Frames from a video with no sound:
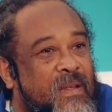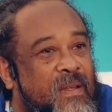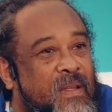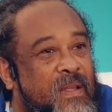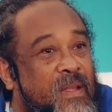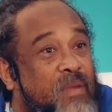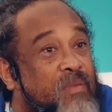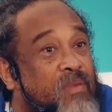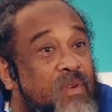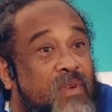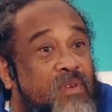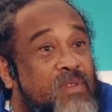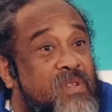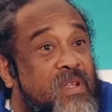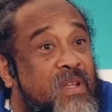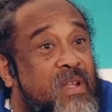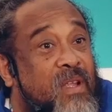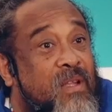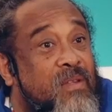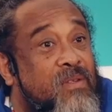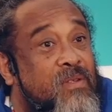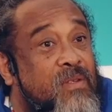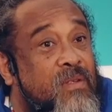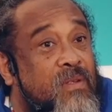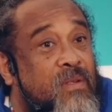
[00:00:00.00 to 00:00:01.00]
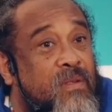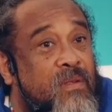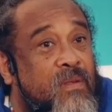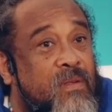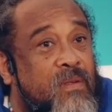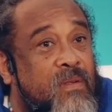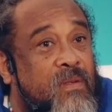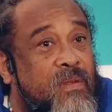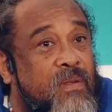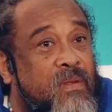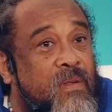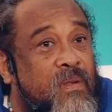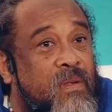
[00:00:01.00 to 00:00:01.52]
If there's an answer.
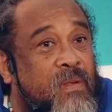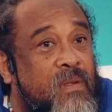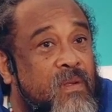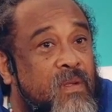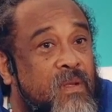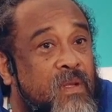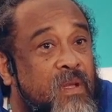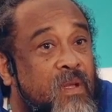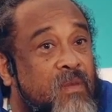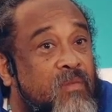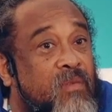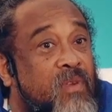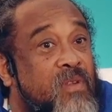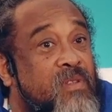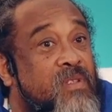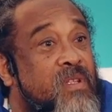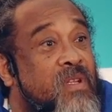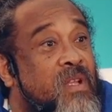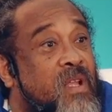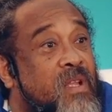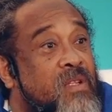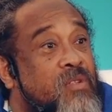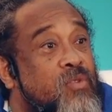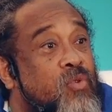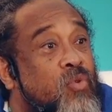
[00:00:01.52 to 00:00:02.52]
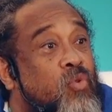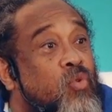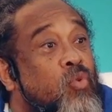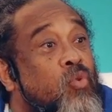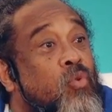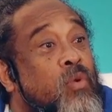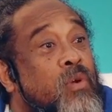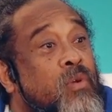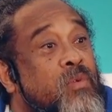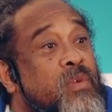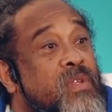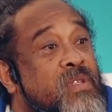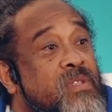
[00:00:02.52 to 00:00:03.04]
If there's an answer, who
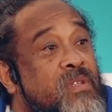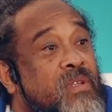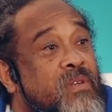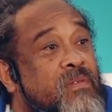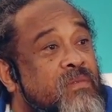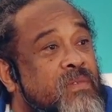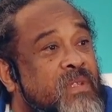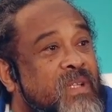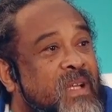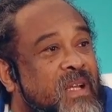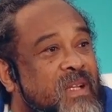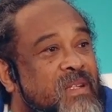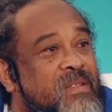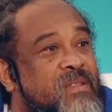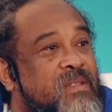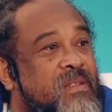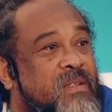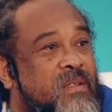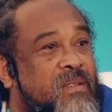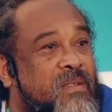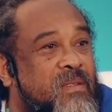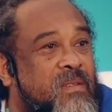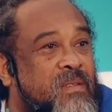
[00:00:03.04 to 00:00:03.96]
will receive the answer?